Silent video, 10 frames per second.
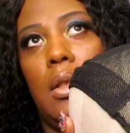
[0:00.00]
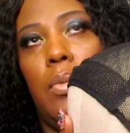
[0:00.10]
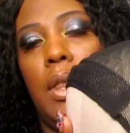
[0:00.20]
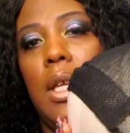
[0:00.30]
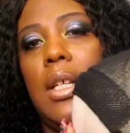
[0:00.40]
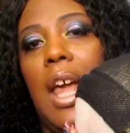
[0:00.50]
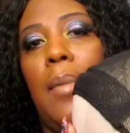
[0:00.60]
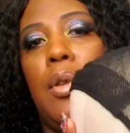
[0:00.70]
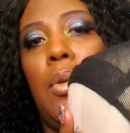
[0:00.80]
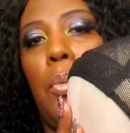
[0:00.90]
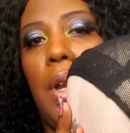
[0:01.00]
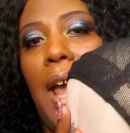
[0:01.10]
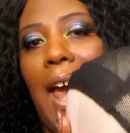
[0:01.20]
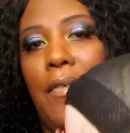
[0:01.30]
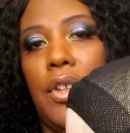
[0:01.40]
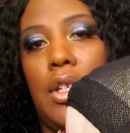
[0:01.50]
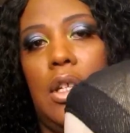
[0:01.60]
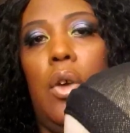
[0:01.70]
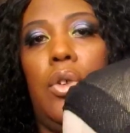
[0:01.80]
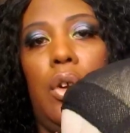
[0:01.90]
with this cap you would have to
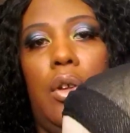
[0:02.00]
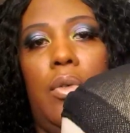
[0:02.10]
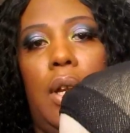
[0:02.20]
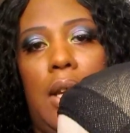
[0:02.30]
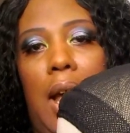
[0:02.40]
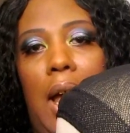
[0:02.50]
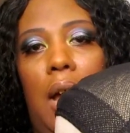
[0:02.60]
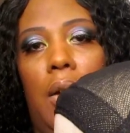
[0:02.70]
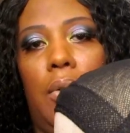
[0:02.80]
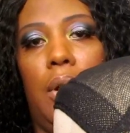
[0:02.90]
sew your unit down.